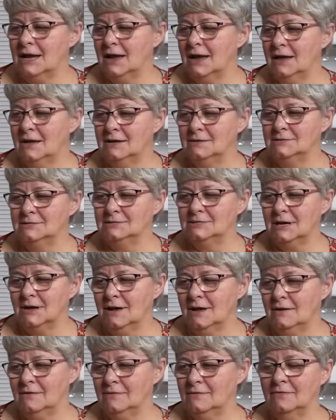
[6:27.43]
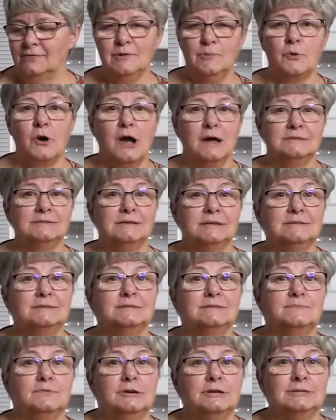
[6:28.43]
and uh, the process
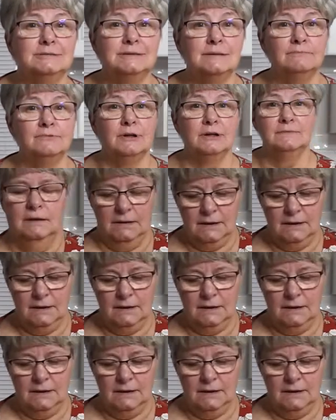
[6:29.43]
is pretty simple.